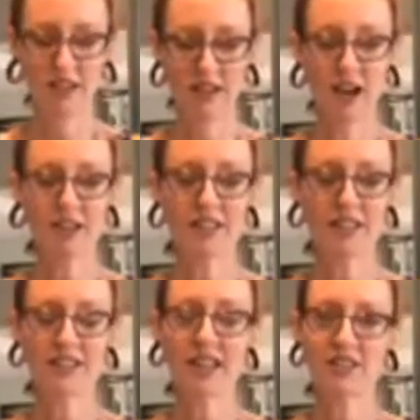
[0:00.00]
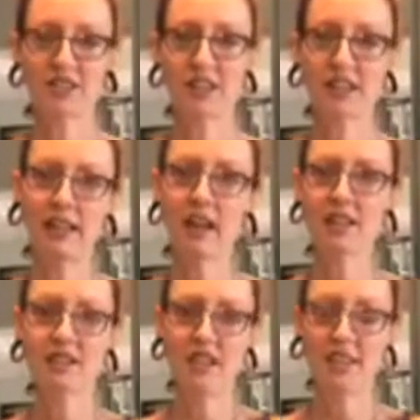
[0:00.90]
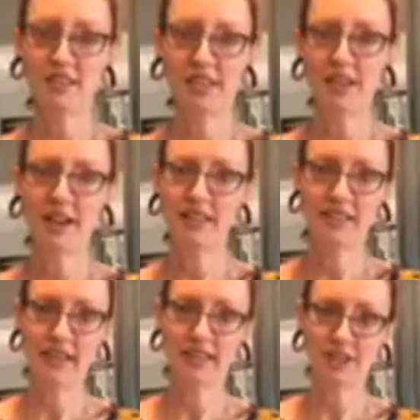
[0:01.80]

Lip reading: Heart disease is actually a leading cause of death in the United States.